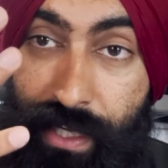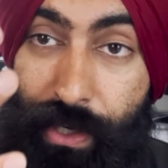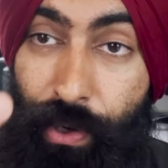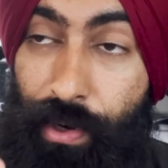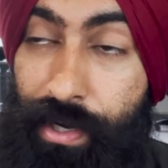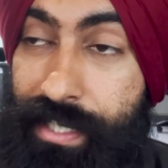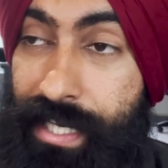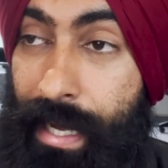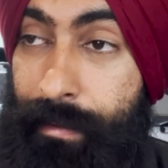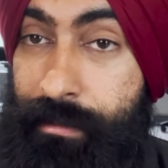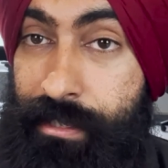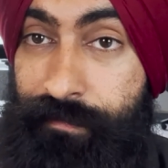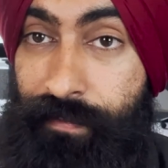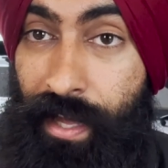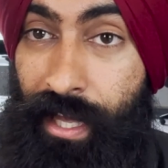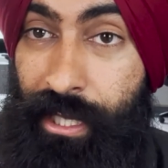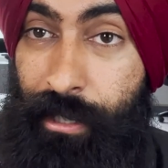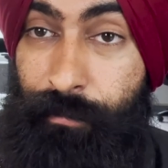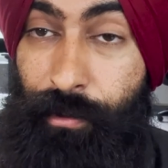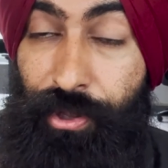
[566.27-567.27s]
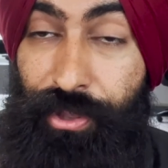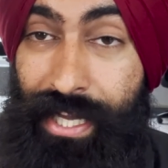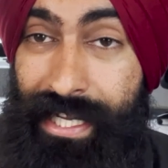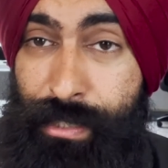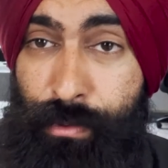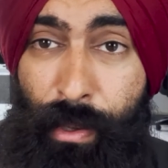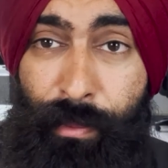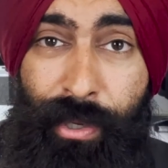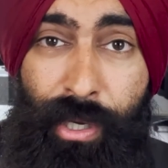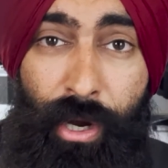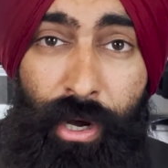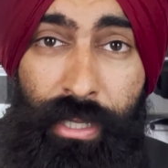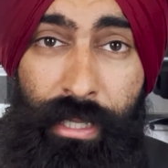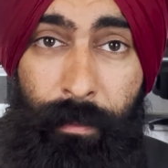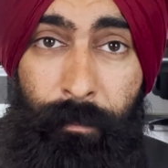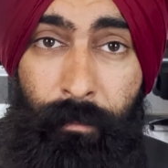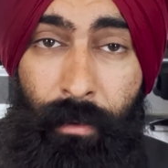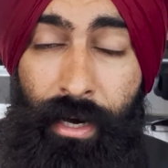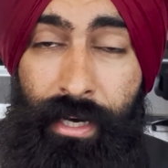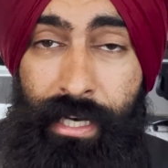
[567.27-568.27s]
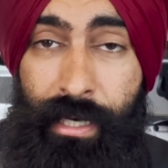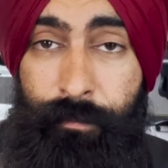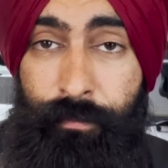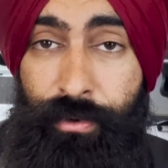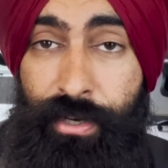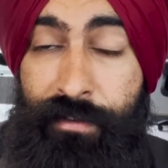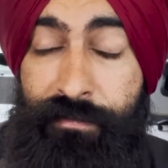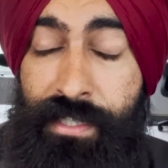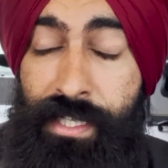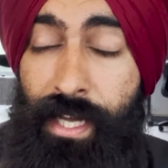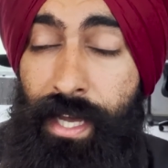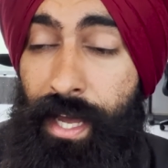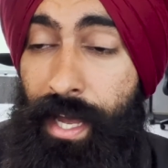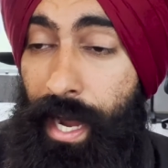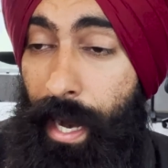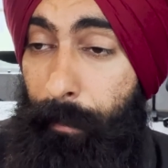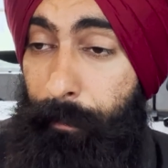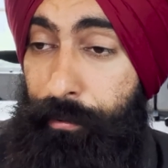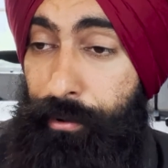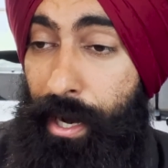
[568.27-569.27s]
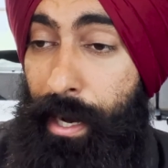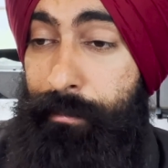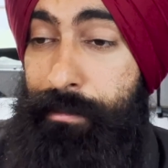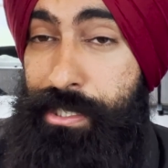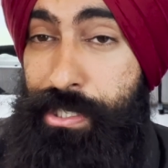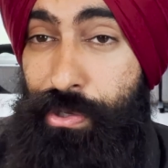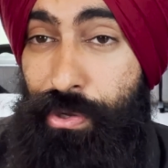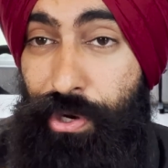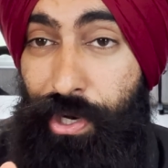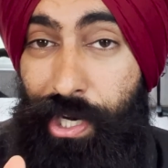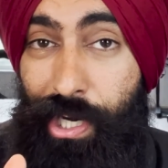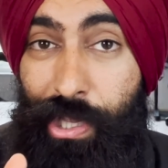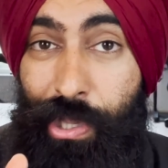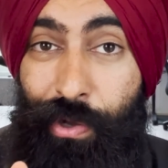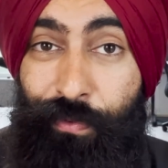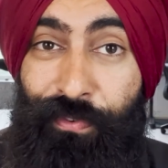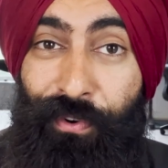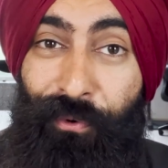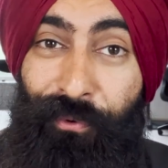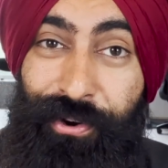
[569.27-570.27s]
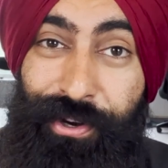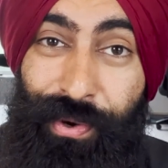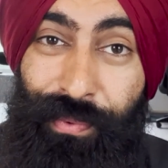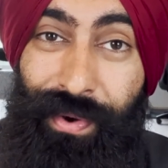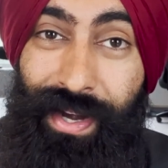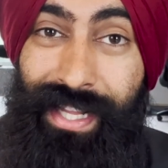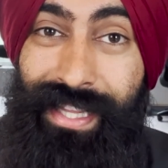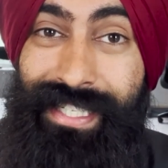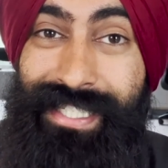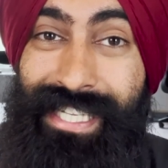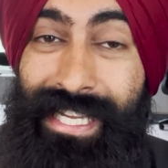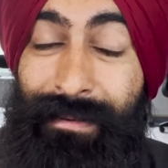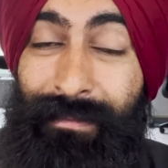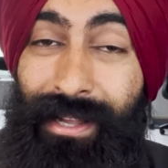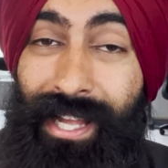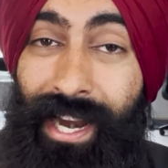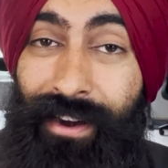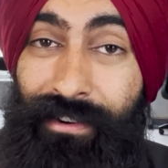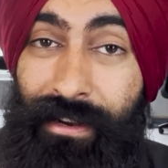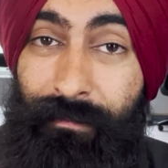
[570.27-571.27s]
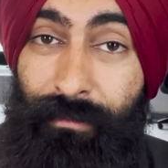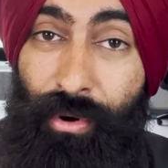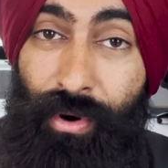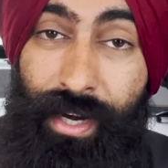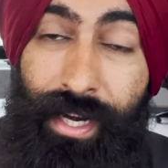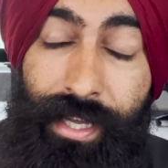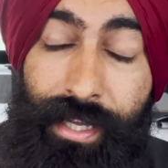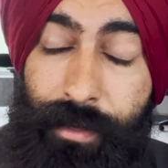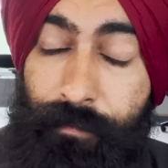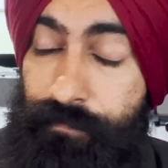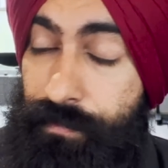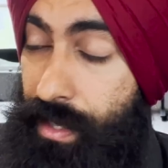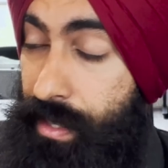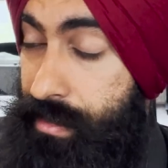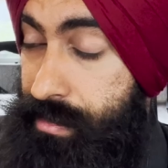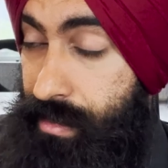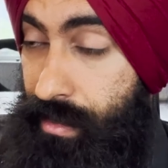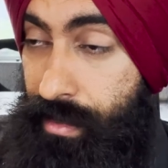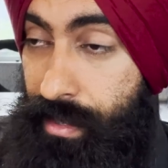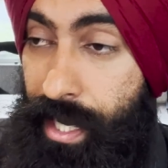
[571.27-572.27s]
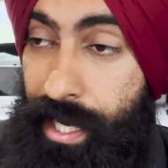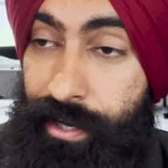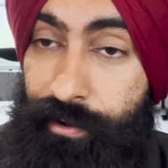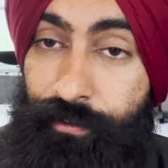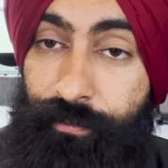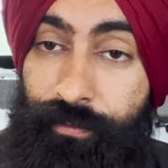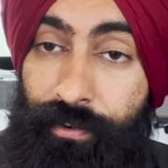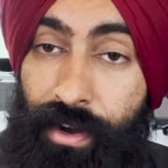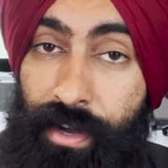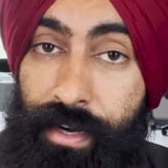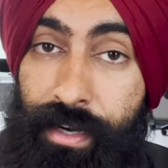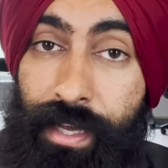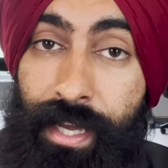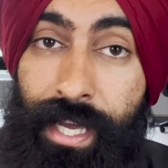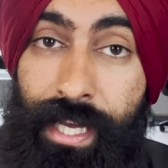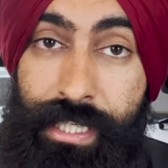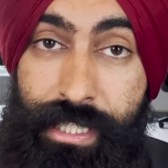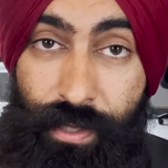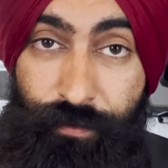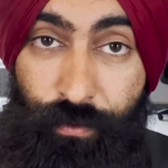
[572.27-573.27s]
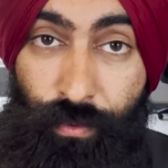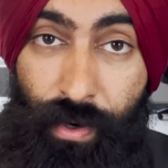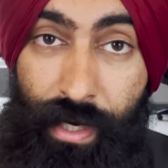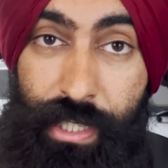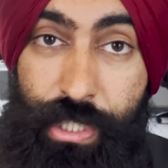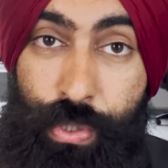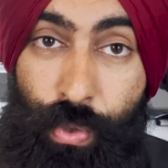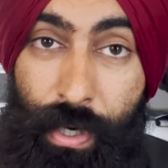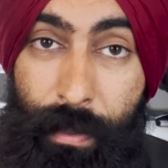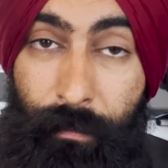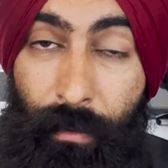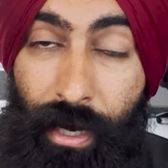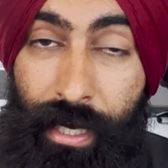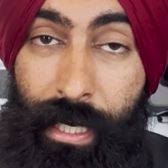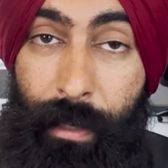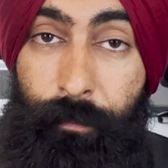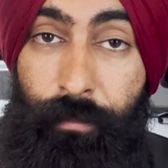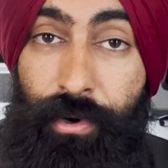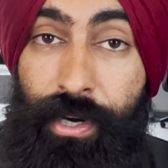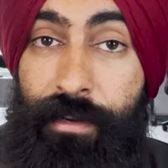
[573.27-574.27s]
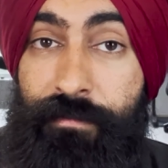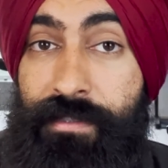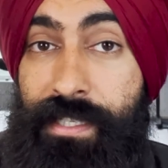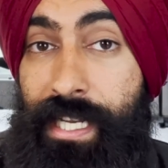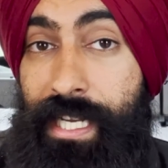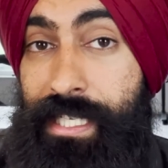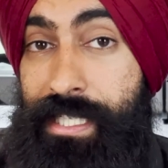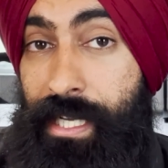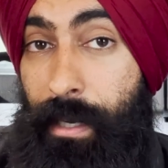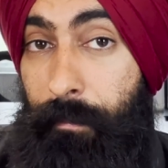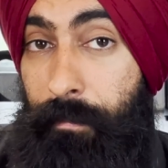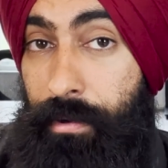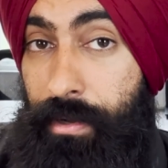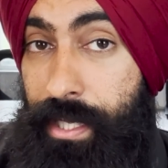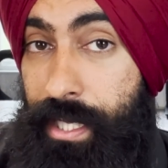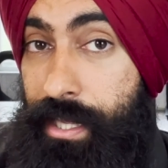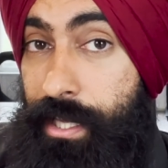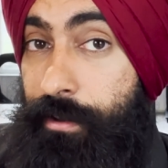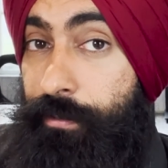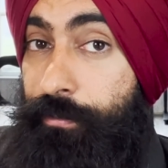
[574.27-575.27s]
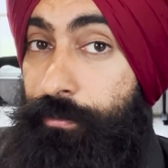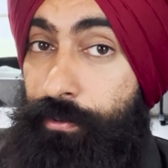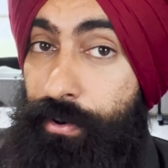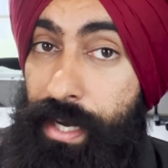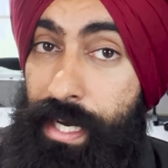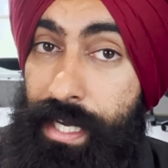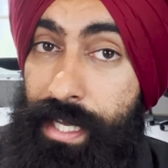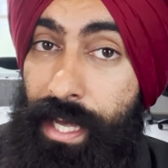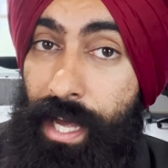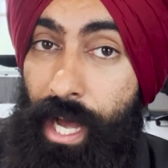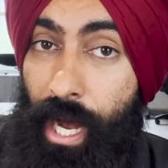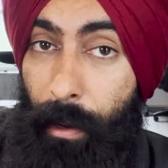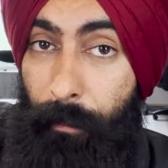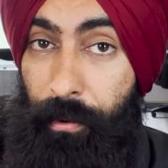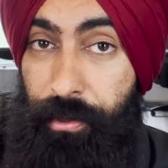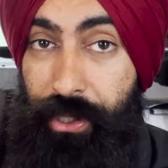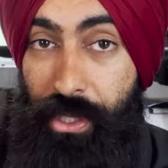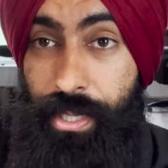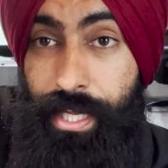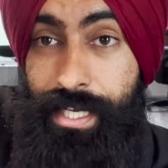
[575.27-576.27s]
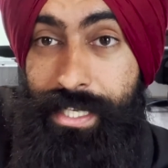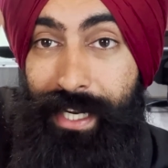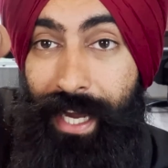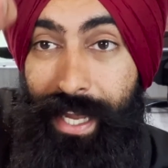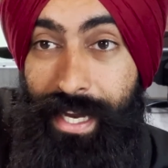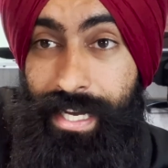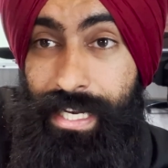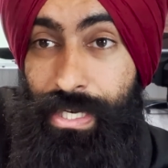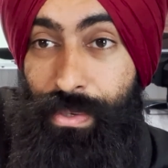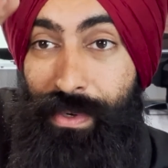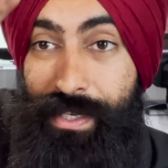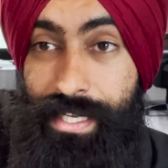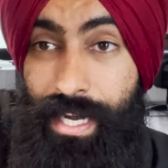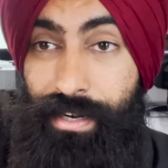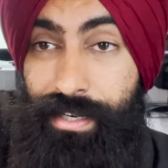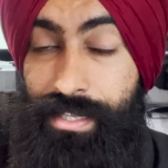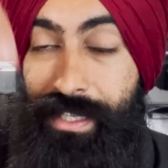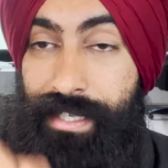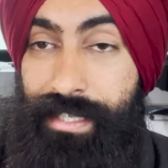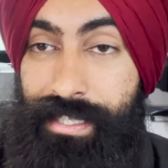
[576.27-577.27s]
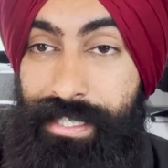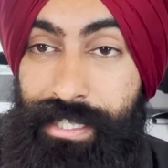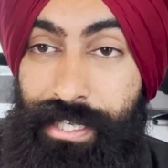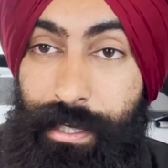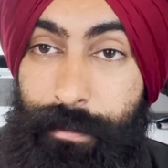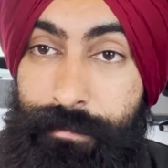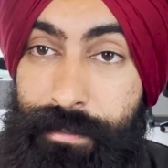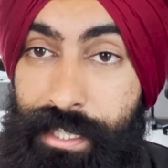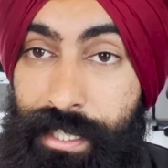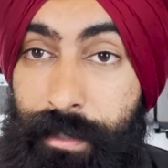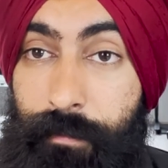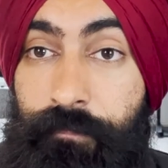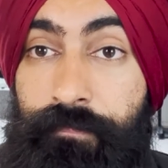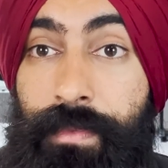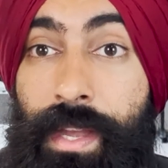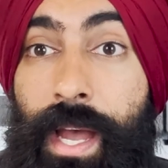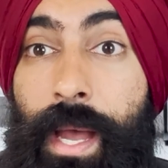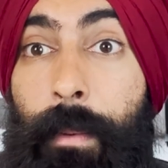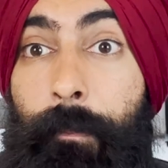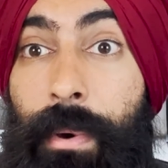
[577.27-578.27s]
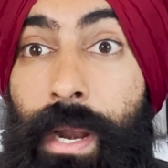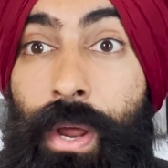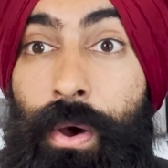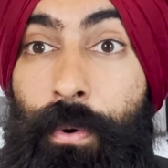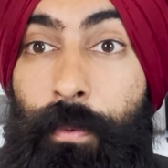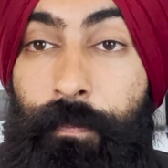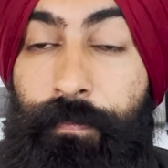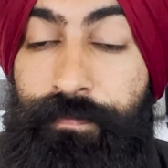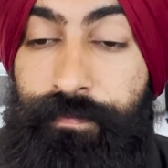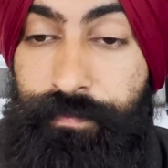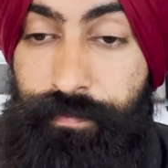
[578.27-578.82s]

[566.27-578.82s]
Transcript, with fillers: I know your time is valuable. That's why we call it market briefs. I promise you, you're going to look forward to reading this email every morning. It's a lot of fun. So if you want to join market briefs, it's completely free. I'll put the link to how you can do it down in the description below.